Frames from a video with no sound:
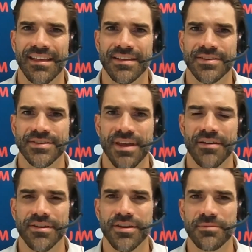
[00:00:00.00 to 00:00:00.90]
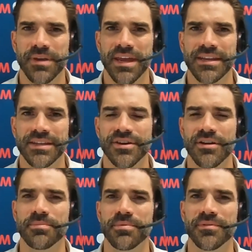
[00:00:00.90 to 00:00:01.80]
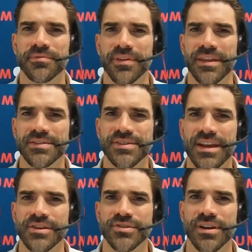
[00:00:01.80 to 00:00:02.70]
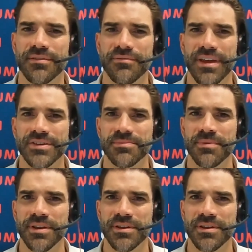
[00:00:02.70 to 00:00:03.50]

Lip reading: So it could be any type of international investment,